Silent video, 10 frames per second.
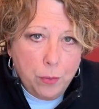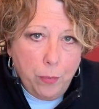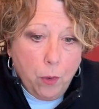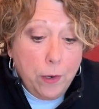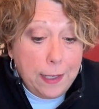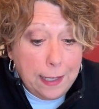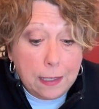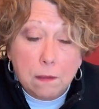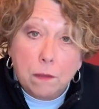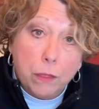board
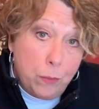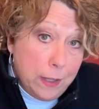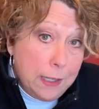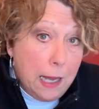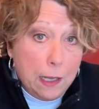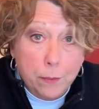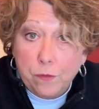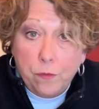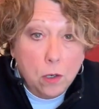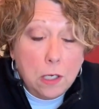in the 3-column or
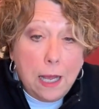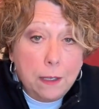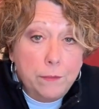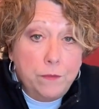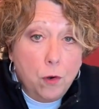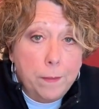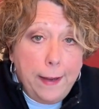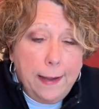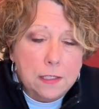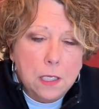4-column
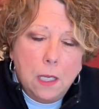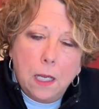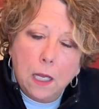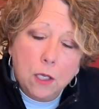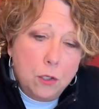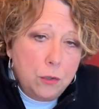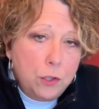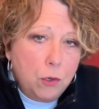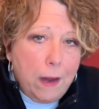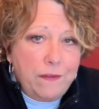format. Include
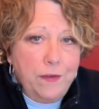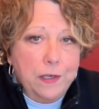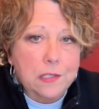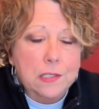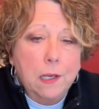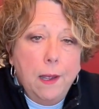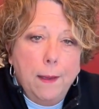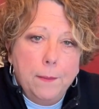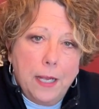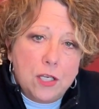graphics.
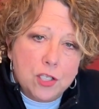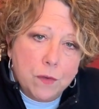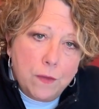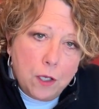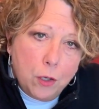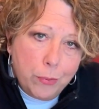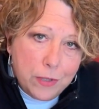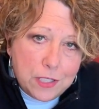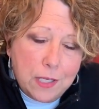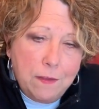Make sure that you're
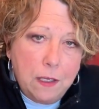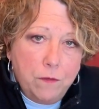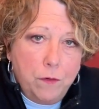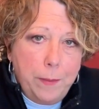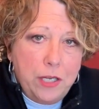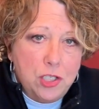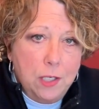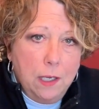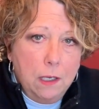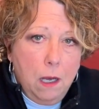printing the information
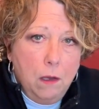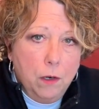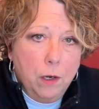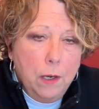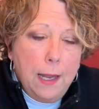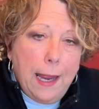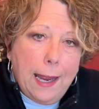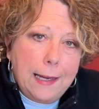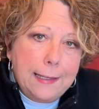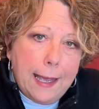in color.
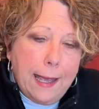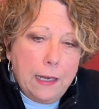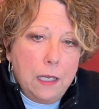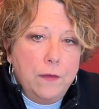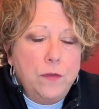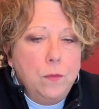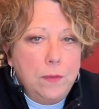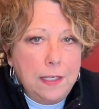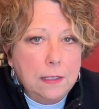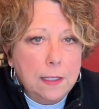And again, if you
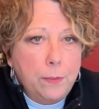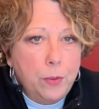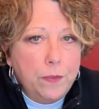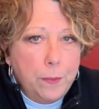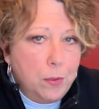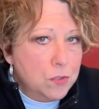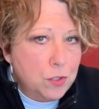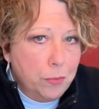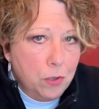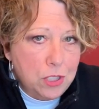neatly put the poster
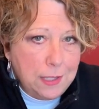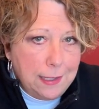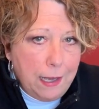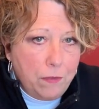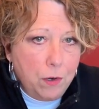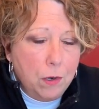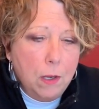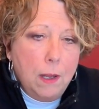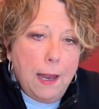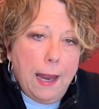board together
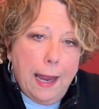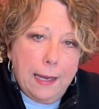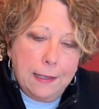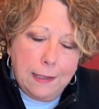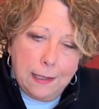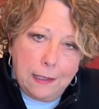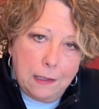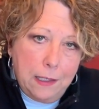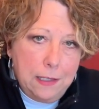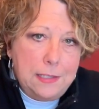and
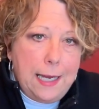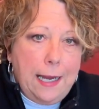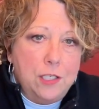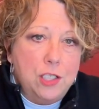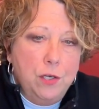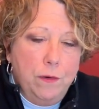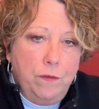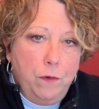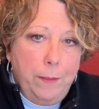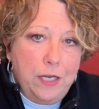neatly attach your
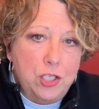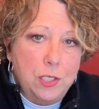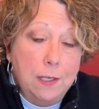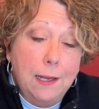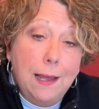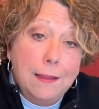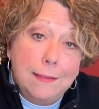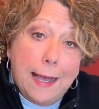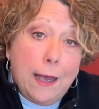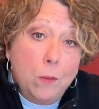information,
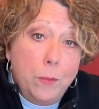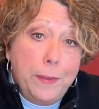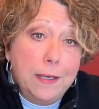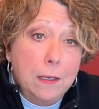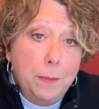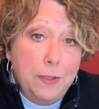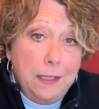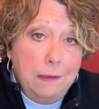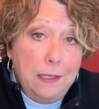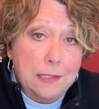that will be
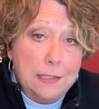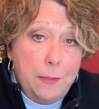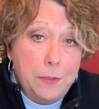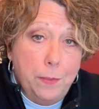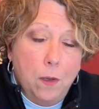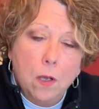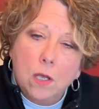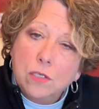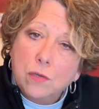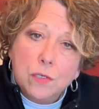completely acceptable.
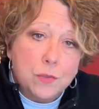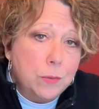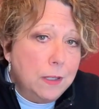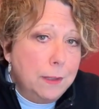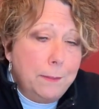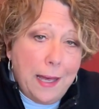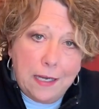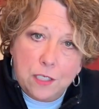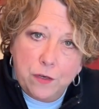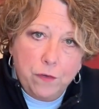So there's really
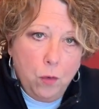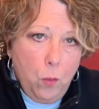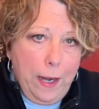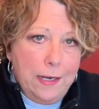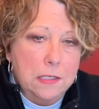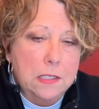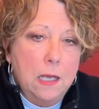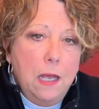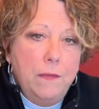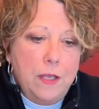many different ways
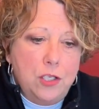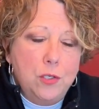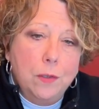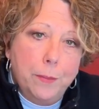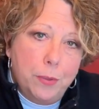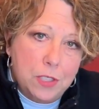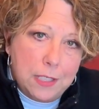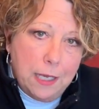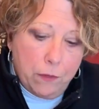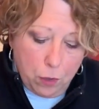that you can put
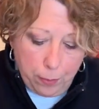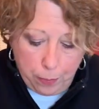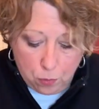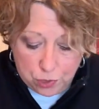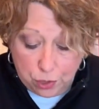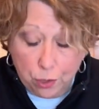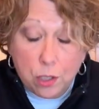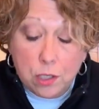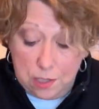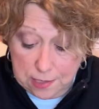together a poster
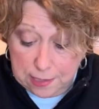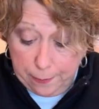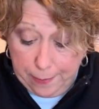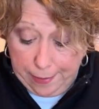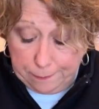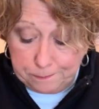to submit.